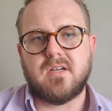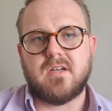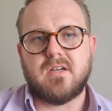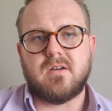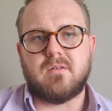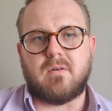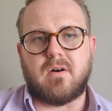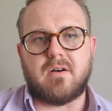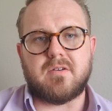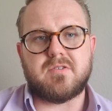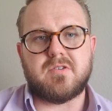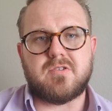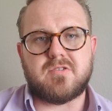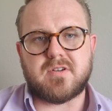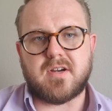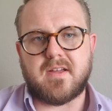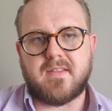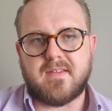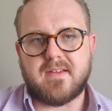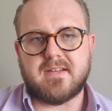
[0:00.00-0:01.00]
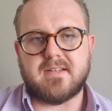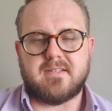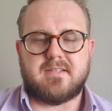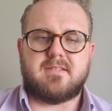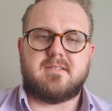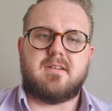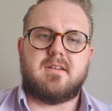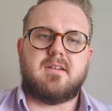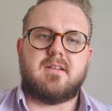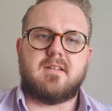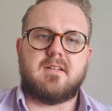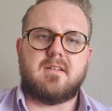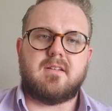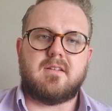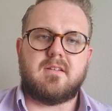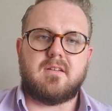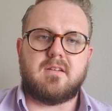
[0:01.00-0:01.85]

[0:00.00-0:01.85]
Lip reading: Why don't you try this? And